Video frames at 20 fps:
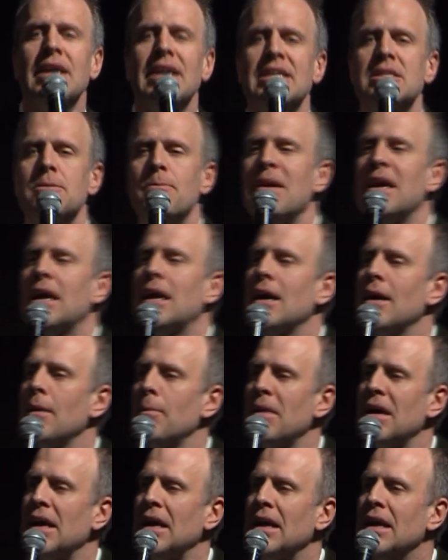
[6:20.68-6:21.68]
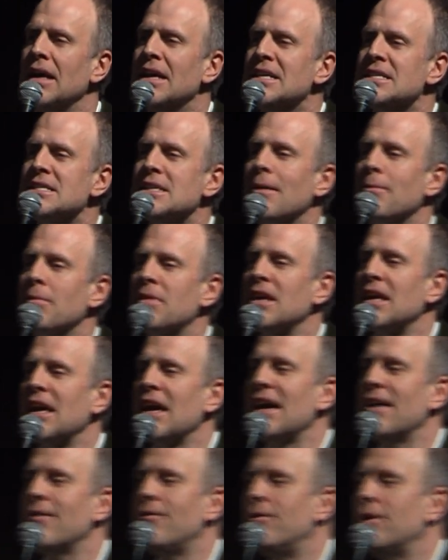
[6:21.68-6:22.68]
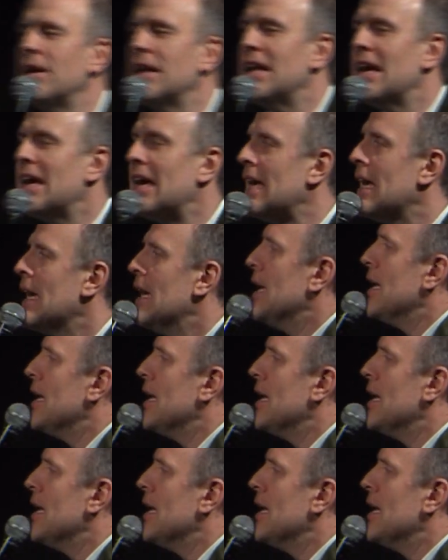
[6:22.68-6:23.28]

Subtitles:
is becoming something every day.